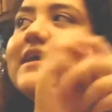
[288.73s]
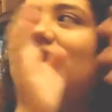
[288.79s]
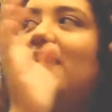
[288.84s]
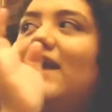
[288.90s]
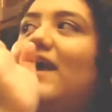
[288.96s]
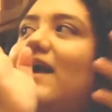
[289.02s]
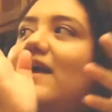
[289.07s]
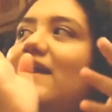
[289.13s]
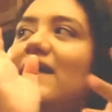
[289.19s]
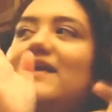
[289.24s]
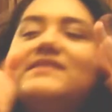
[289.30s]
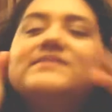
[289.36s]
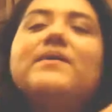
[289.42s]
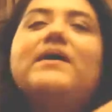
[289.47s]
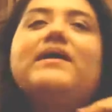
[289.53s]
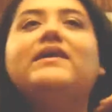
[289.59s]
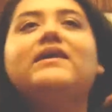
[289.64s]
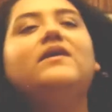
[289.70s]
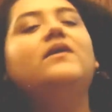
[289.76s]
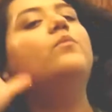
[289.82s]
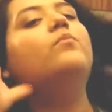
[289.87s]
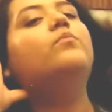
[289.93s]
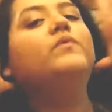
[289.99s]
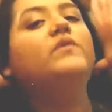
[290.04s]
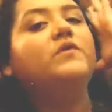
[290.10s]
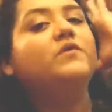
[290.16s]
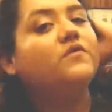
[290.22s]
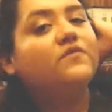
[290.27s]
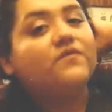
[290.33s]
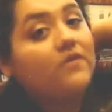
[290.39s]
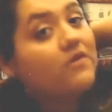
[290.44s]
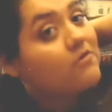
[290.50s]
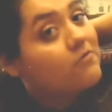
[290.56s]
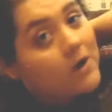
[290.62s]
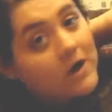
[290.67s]
And as many
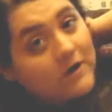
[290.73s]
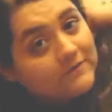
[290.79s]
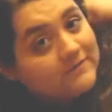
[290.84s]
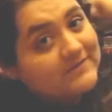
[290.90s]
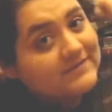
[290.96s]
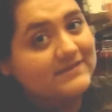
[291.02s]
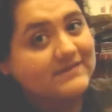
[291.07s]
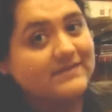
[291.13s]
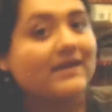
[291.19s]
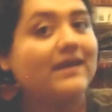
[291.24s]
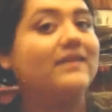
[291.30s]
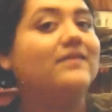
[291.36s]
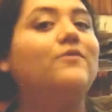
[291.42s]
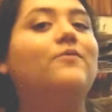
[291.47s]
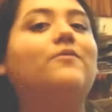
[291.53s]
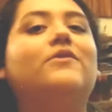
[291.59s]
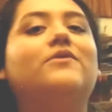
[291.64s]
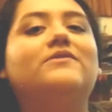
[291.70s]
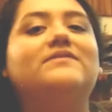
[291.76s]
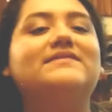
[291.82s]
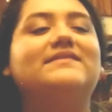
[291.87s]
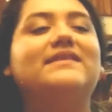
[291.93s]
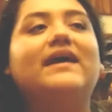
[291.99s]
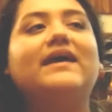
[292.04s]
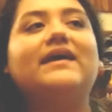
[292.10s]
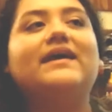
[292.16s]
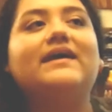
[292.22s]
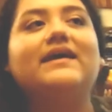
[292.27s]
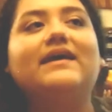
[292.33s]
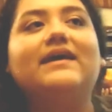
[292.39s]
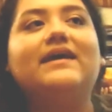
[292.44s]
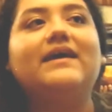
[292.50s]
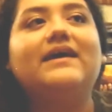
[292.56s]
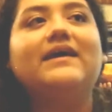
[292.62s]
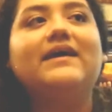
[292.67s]
beautiful quotes in the world say,
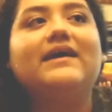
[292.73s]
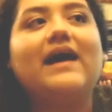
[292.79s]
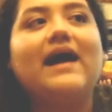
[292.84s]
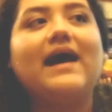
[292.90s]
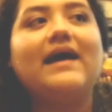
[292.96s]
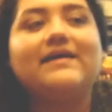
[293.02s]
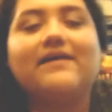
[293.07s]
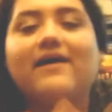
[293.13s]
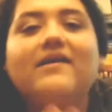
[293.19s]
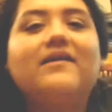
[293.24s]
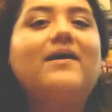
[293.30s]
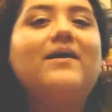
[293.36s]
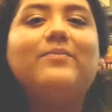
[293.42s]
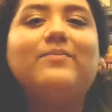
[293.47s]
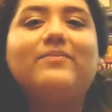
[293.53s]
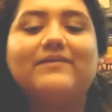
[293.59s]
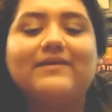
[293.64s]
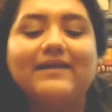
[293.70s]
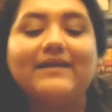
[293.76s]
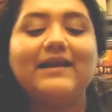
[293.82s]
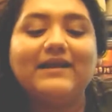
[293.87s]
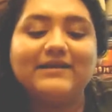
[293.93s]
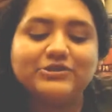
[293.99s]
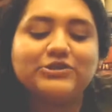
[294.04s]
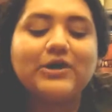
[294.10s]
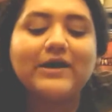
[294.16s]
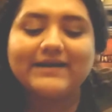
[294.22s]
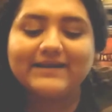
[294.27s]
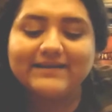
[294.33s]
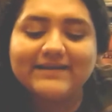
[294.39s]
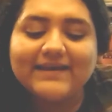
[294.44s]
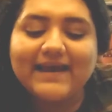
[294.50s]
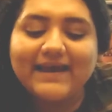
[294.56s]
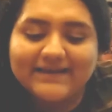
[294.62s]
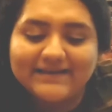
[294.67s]
I got up and I tried
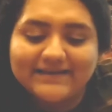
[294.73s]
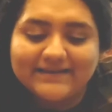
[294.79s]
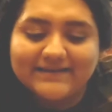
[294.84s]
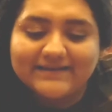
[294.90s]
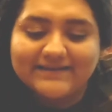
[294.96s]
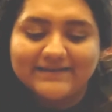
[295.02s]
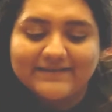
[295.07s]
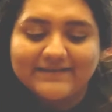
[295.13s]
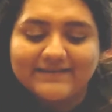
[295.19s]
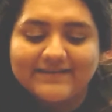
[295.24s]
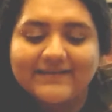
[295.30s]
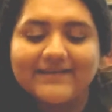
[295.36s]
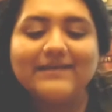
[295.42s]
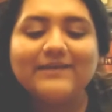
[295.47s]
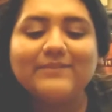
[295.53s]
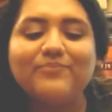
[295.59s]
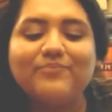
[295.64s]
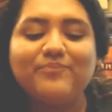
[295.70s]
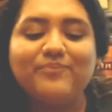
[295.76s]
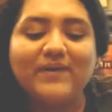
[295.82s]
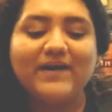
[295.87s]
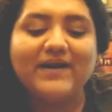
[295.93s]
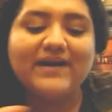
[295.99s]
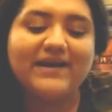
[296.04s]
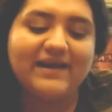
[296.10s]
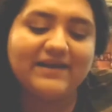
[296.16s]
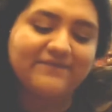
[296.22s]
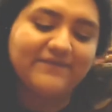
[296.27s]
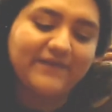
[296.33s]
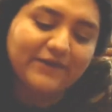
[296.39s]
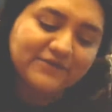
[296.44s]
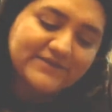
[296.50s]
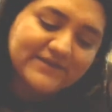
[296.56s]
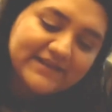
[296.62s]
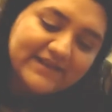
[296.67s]
again. but I
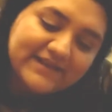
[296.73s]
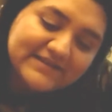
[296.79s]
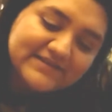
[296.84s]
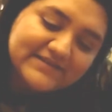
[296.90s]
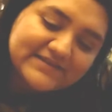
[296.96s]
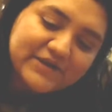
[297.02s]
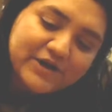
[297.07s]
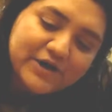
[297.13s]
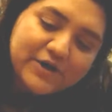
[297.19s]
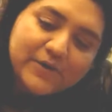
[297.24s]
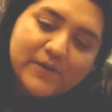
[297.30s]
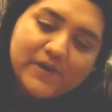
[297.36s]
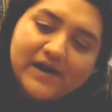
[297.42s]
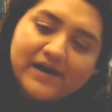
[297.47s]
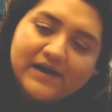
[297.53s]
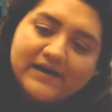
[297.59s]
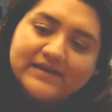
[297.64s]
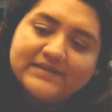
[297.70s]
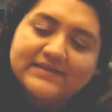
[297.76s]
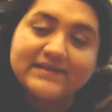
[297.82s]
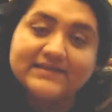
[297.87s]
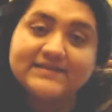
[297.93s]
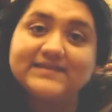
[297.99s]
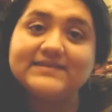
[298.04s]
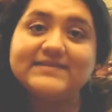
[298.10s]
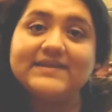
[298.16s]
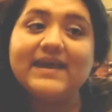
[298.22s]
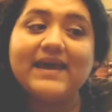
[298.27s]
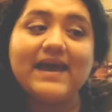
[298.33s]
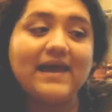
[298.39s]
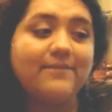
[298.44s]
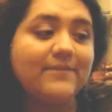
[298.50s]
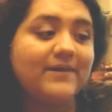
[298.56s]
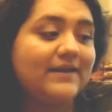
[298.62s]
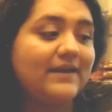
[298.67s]
failed again. So this is it.
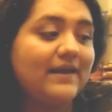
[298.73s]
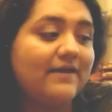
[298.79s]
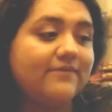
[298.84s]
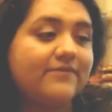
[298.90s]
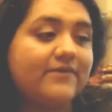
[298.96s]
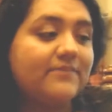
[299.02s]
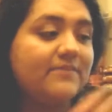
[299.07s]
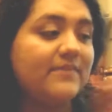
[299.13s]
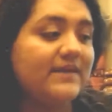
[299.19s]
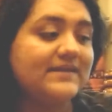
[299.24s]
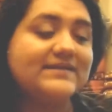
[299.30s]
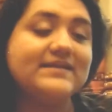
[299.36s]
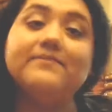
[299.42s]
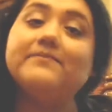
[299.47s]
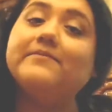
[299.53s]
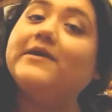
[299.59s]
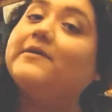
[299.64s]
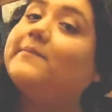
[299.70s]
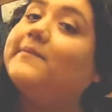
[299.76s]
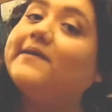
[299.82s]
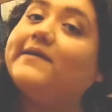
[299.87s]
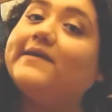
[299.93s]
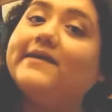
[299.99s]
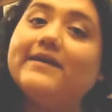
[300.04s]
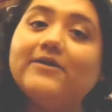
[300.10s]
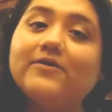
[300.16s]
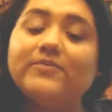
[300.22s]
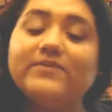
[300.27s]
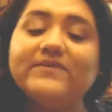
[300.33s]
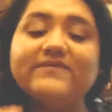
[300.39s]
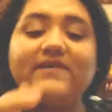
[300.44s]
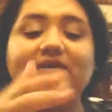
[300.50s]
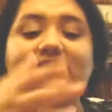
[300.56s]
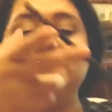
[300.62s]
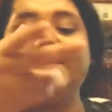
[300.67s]
I mean, if we mix it, maybe it'll be
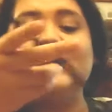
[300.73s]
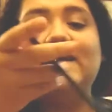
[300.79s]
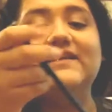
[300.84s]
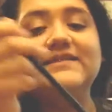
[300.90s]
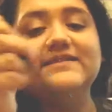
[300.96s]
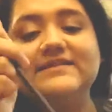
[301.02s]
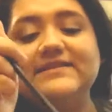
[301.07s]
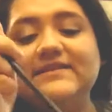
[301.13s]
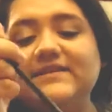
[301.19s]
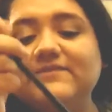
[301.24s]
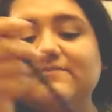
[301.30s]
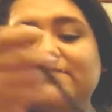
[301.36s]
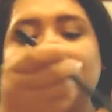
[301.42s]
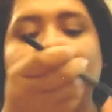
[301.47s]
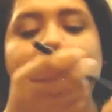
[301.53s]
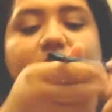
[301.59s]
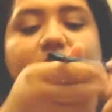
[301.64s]
very tasty.